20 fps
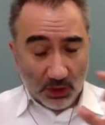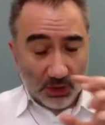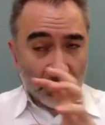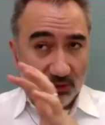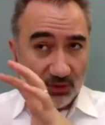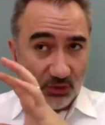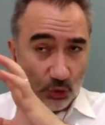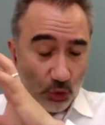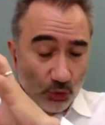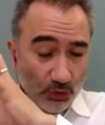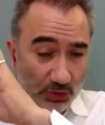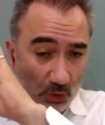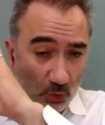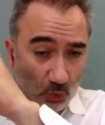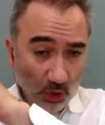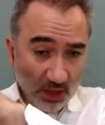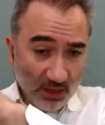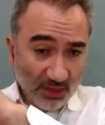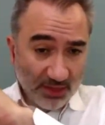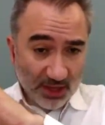choosing
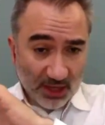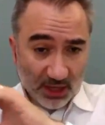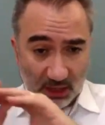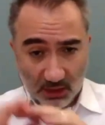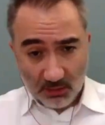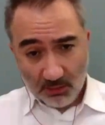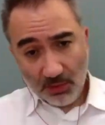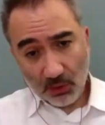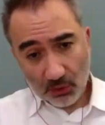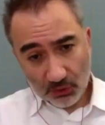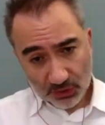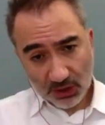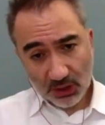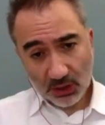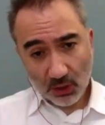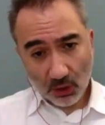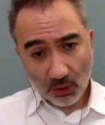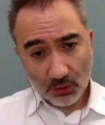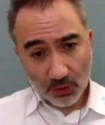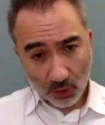one thing and imposing it
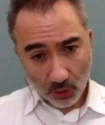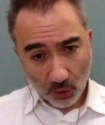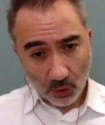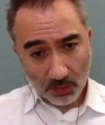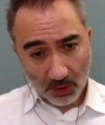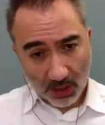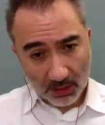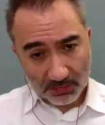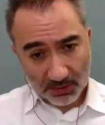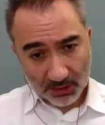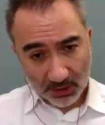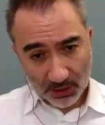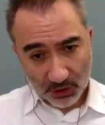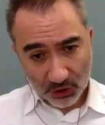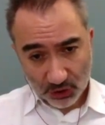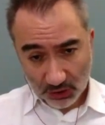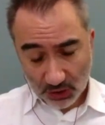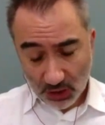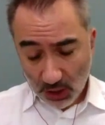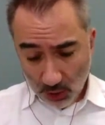on the whole population,
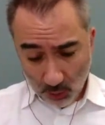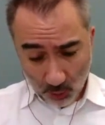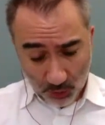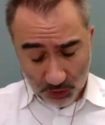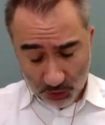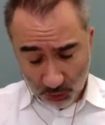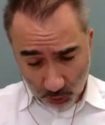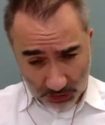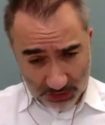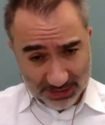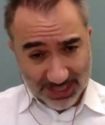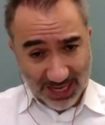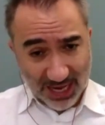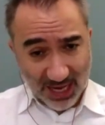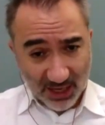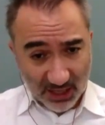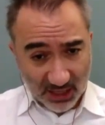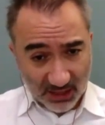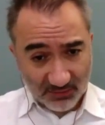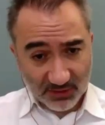which was not
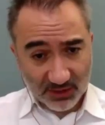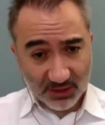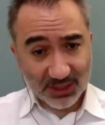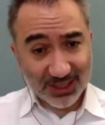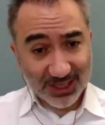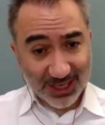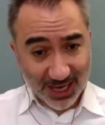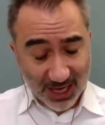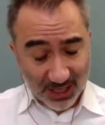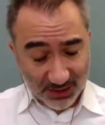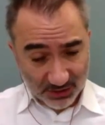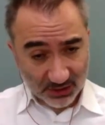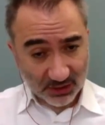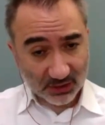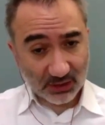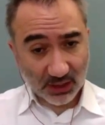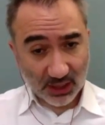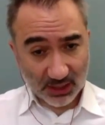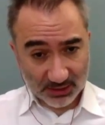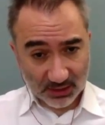even the case in
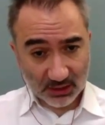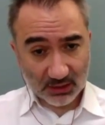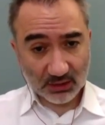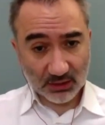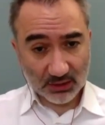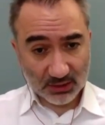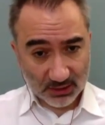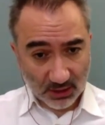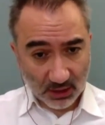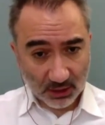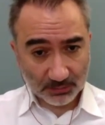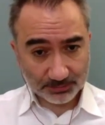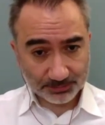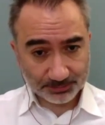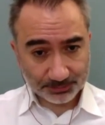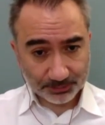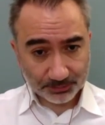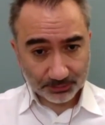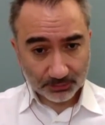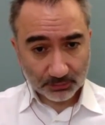classical Islam.
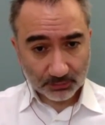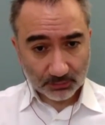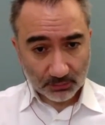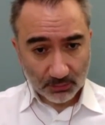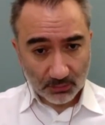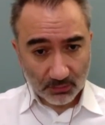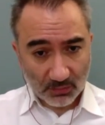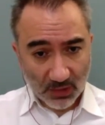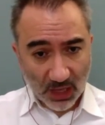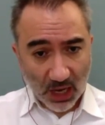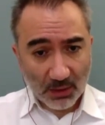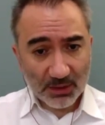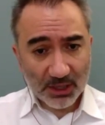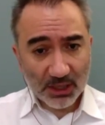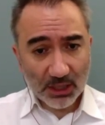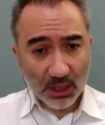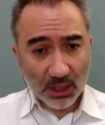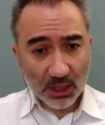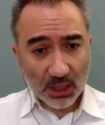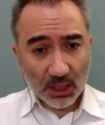I
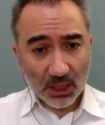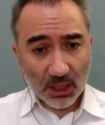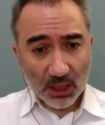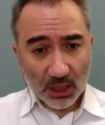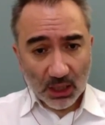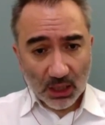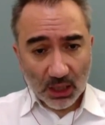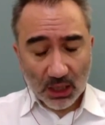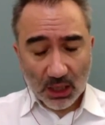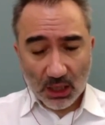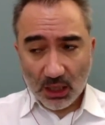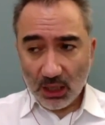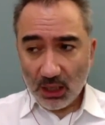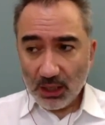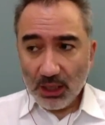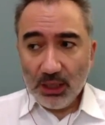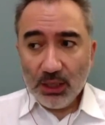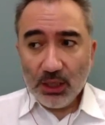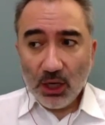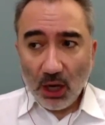mean, in
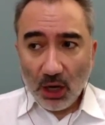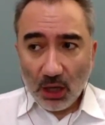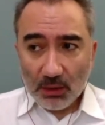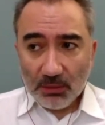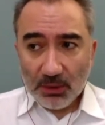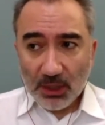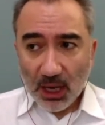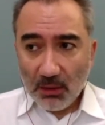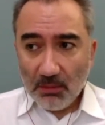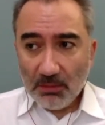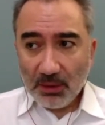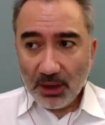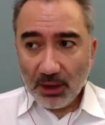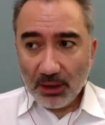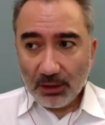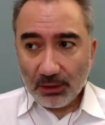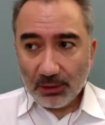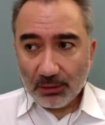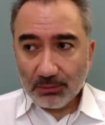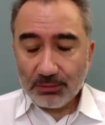the Ottoman
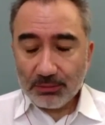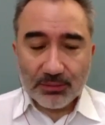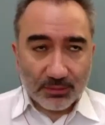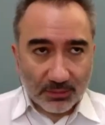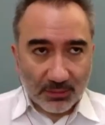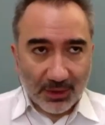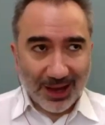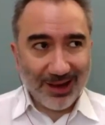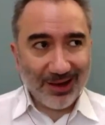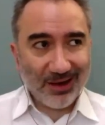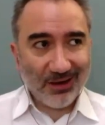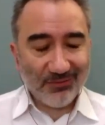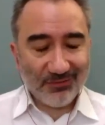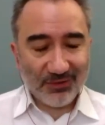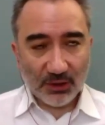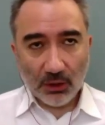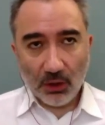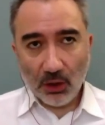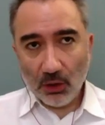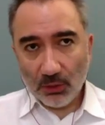Empire, Hanafi
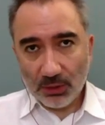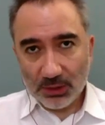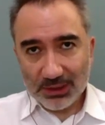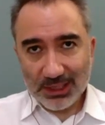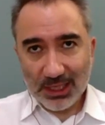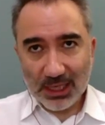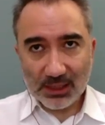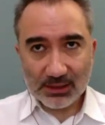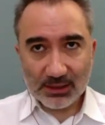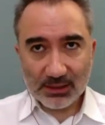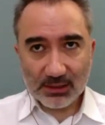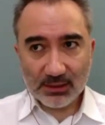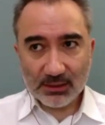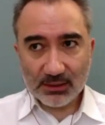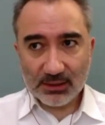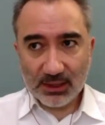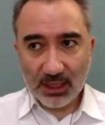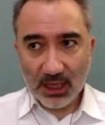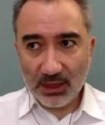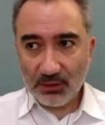law was, yes,
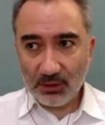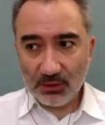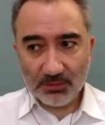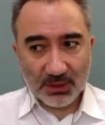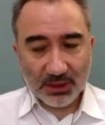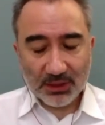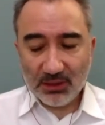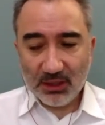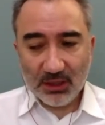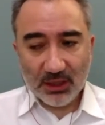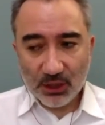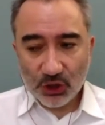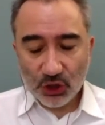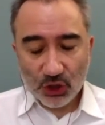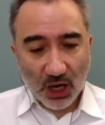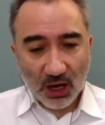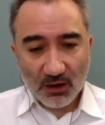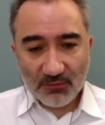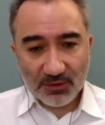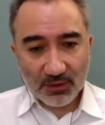standard, but in a
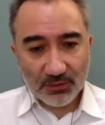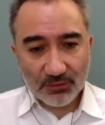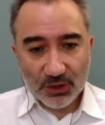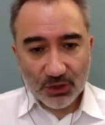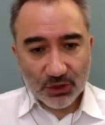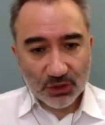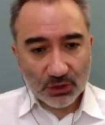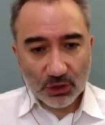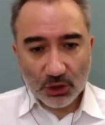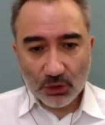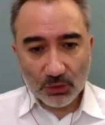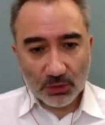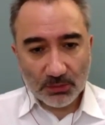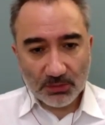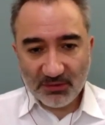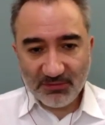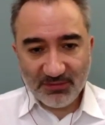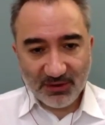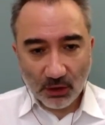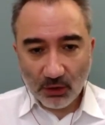Shafi region, you would be
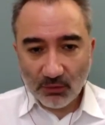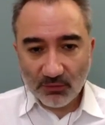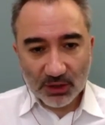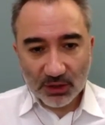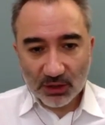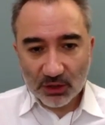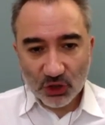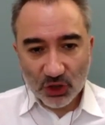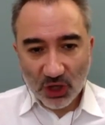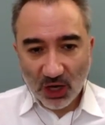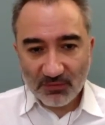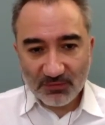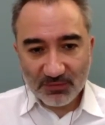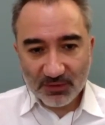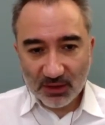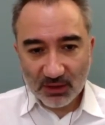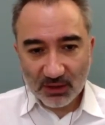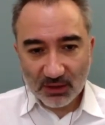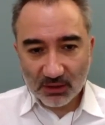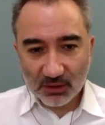following the
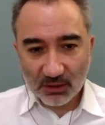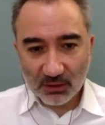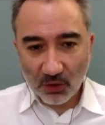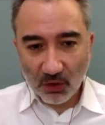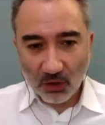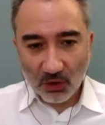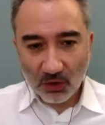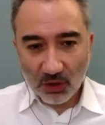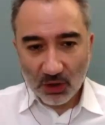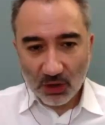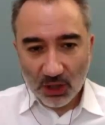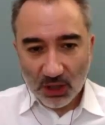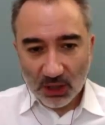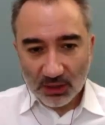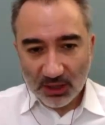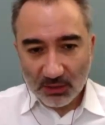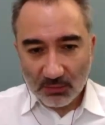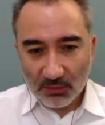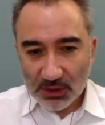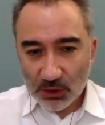Shafi law.
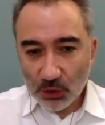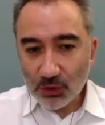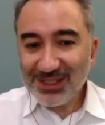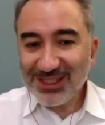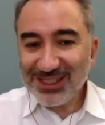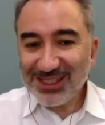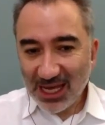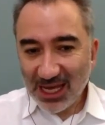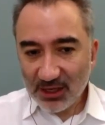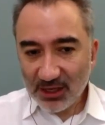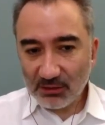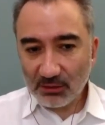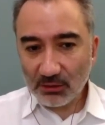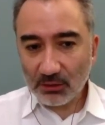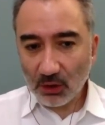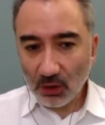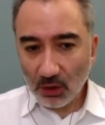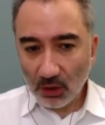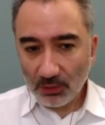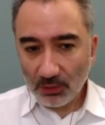There was no standard law.